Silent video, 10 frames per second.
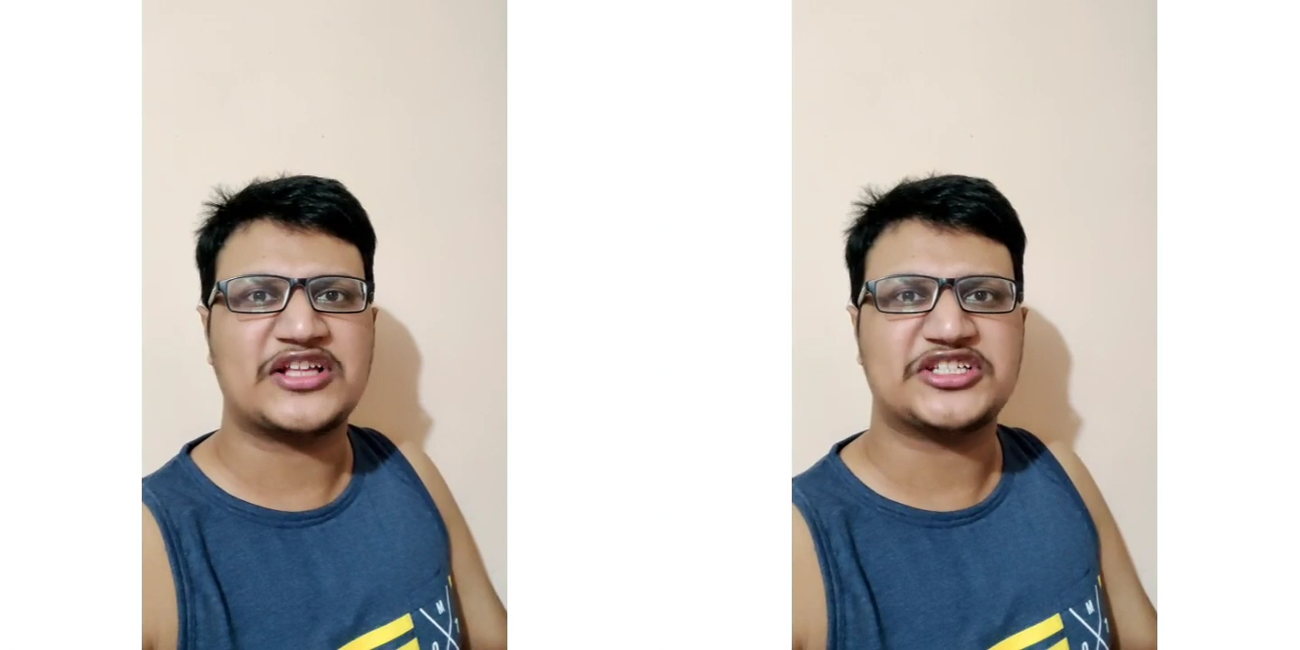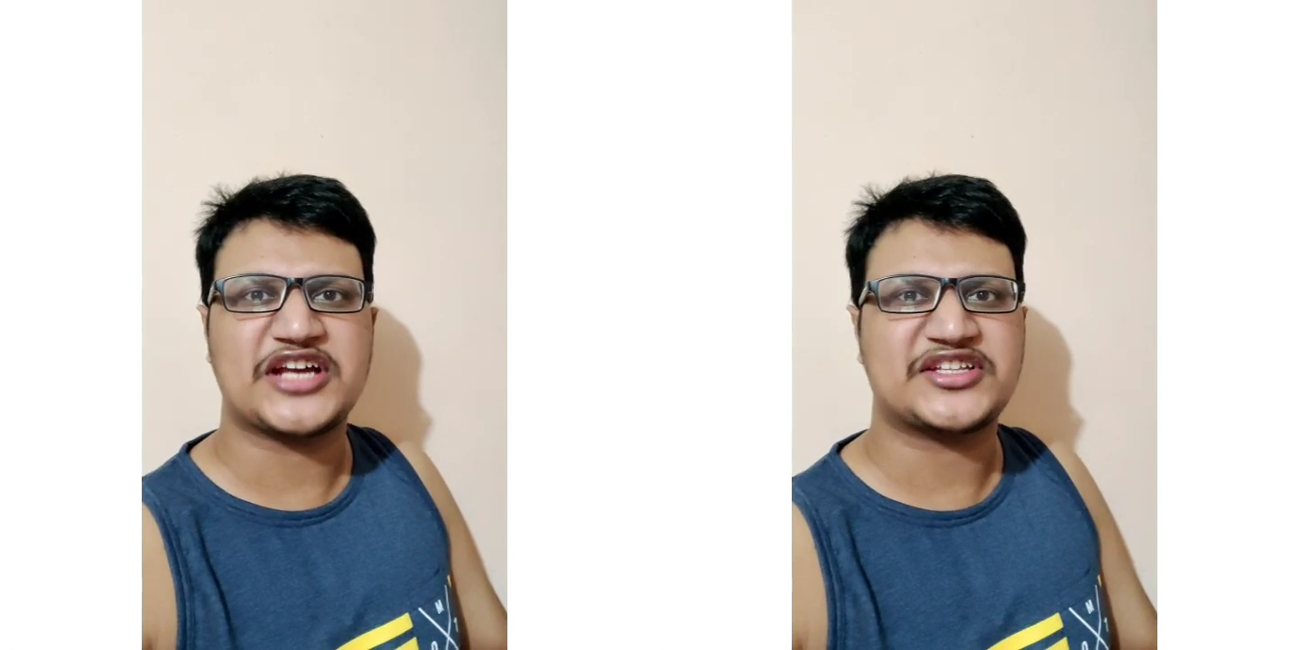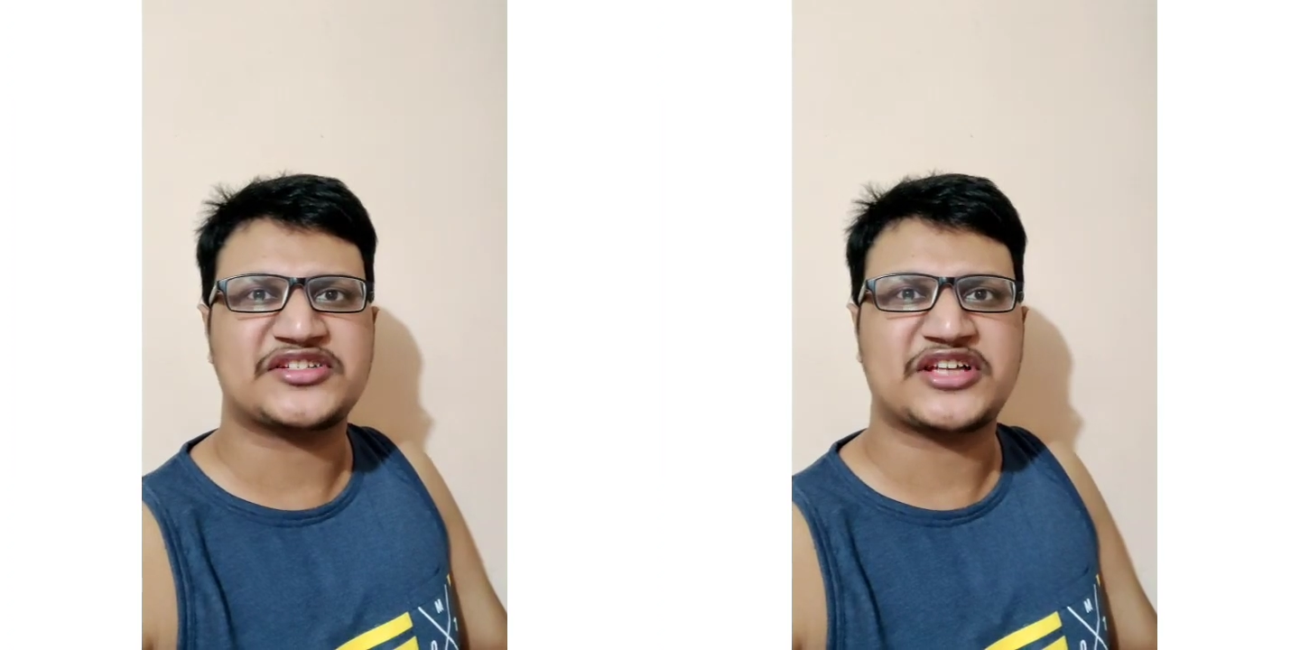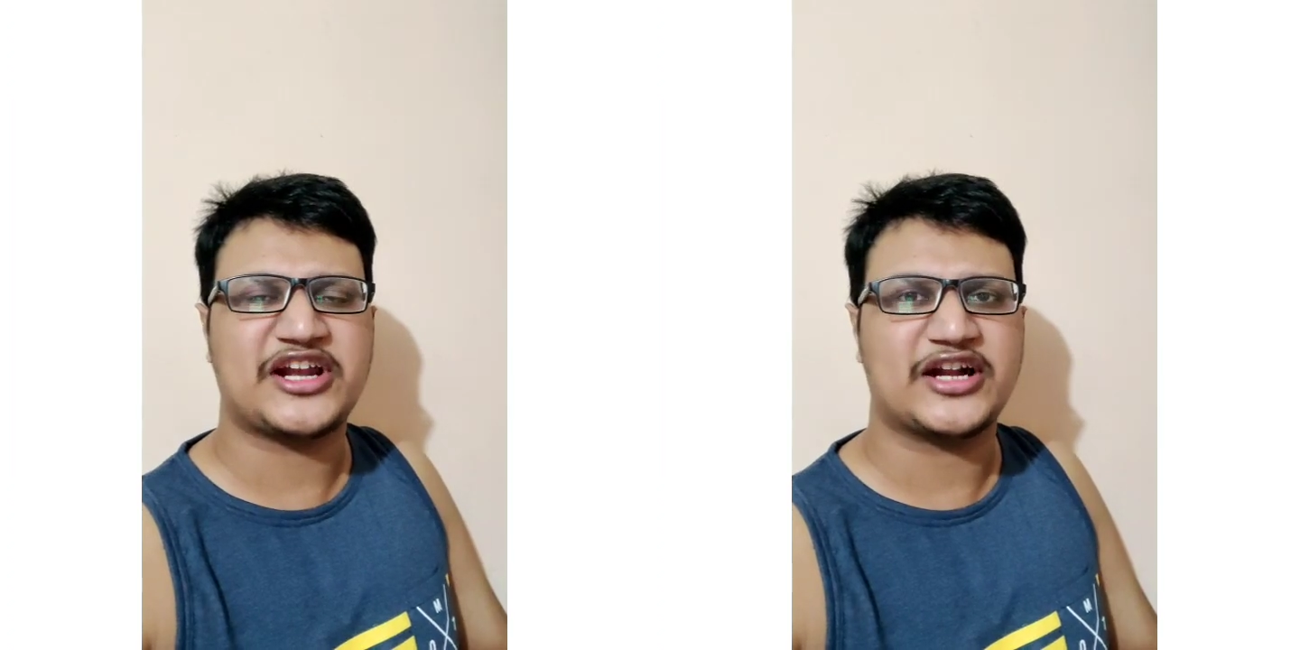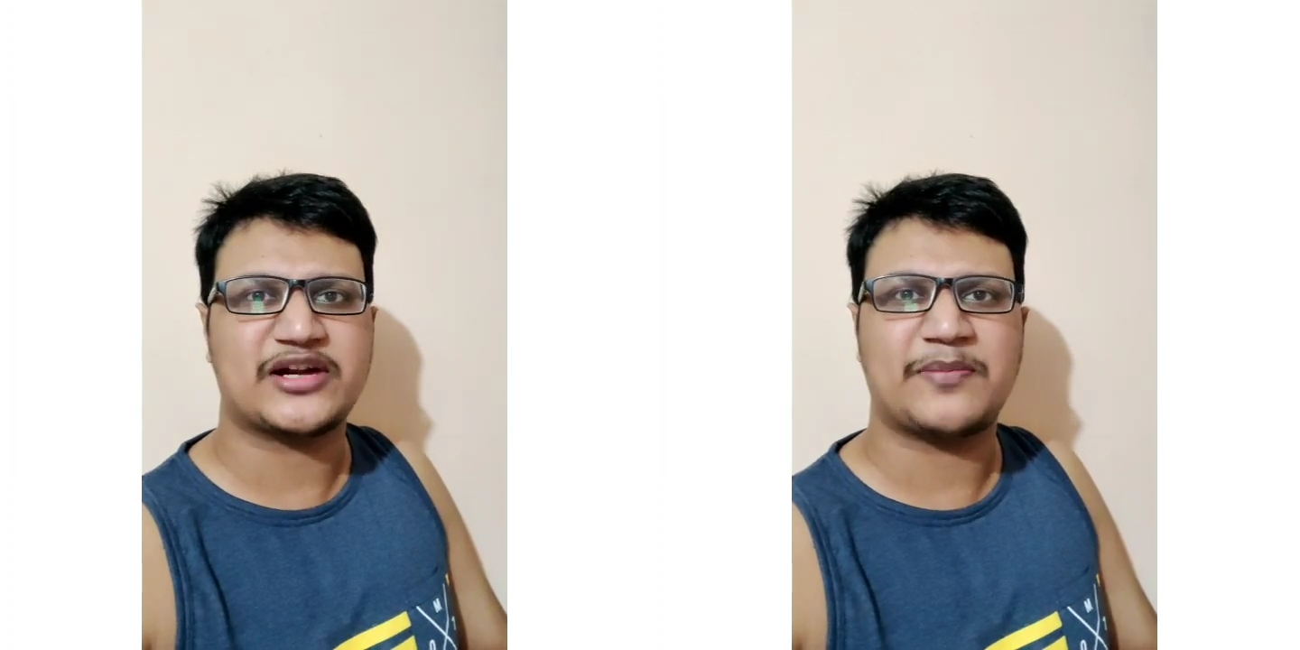franchises
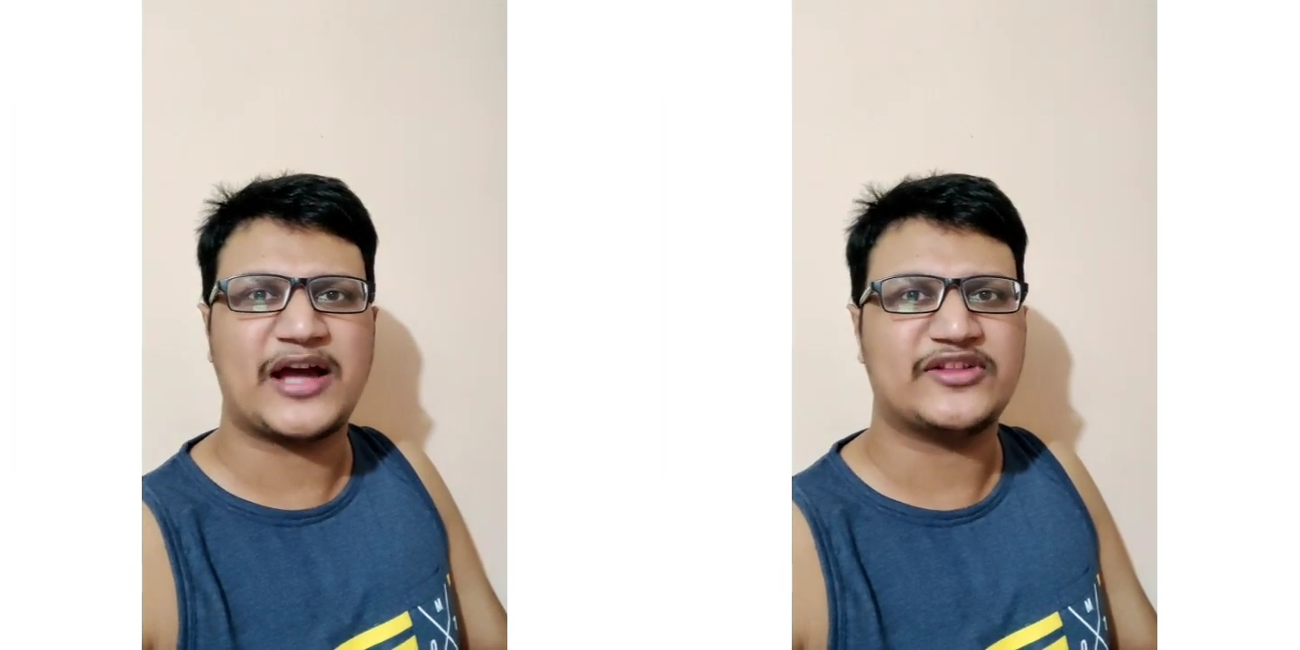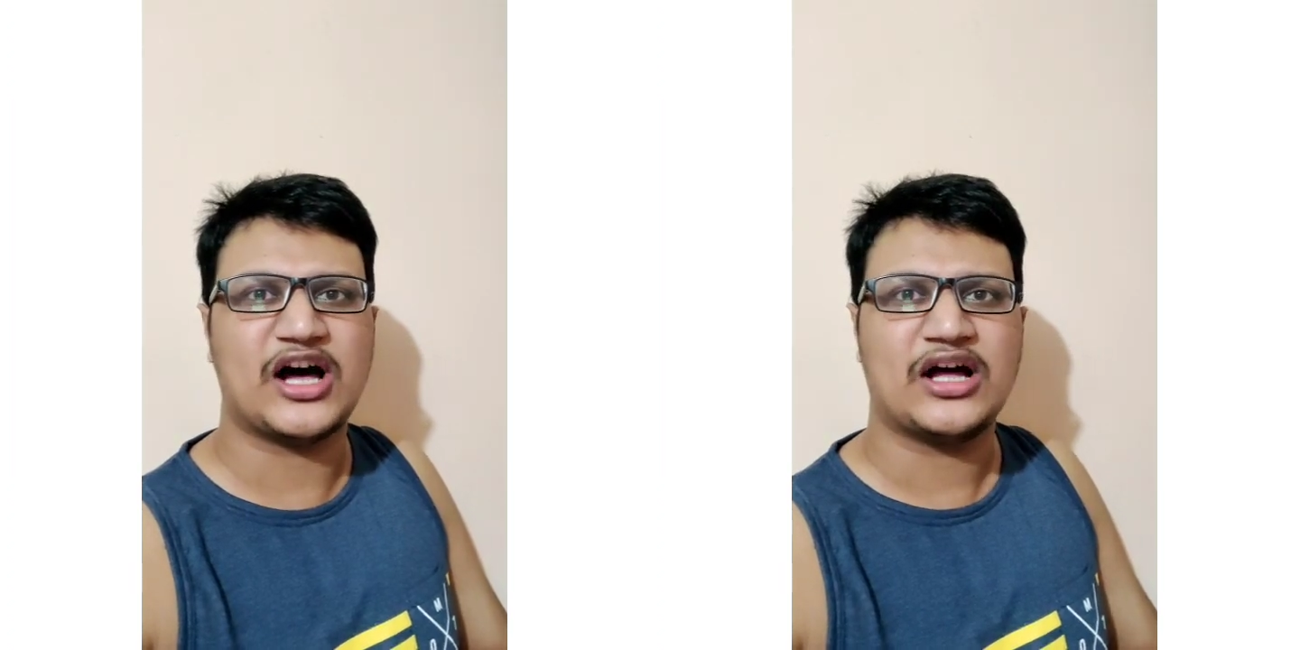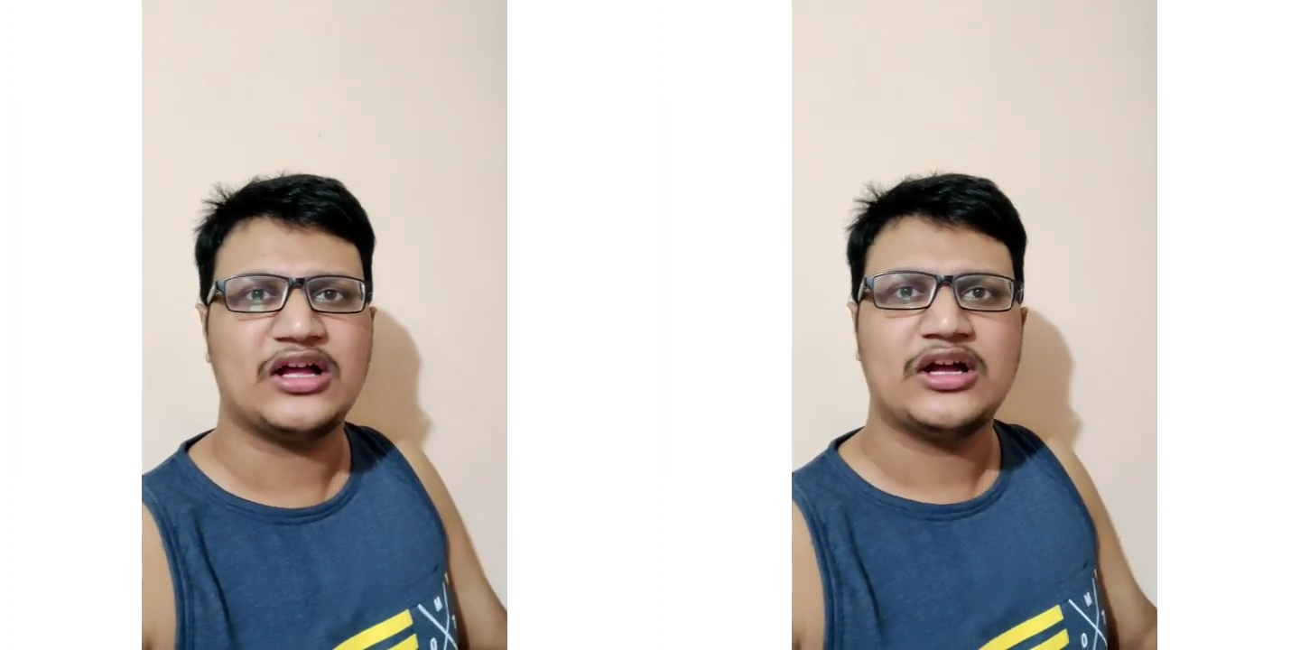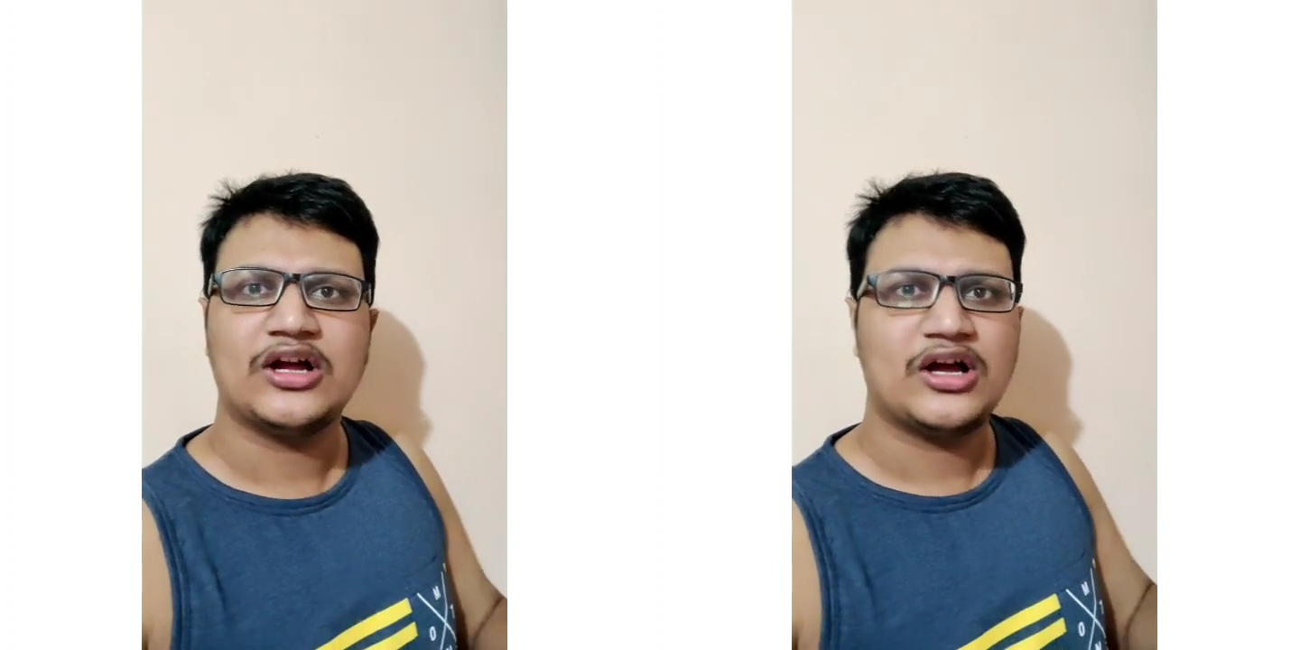created by the